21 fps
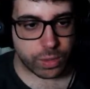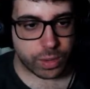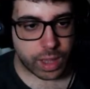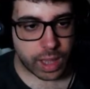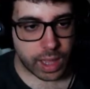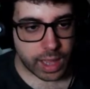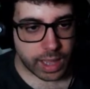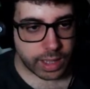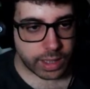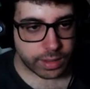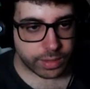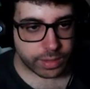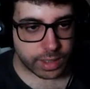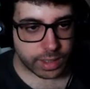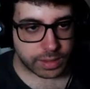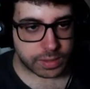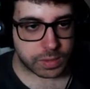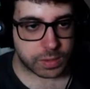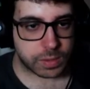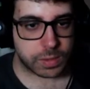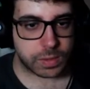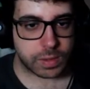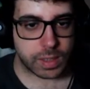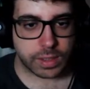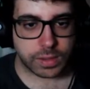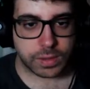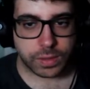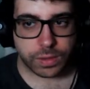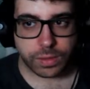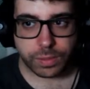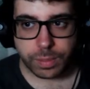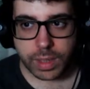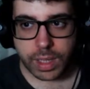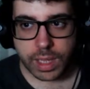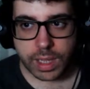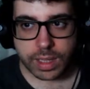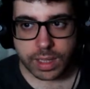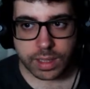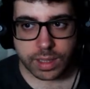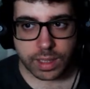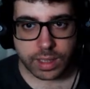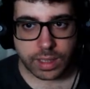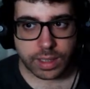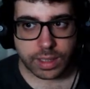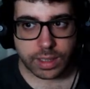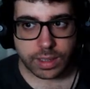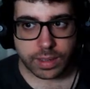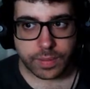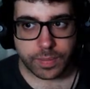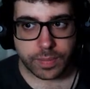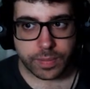Okay, that's on me, I think.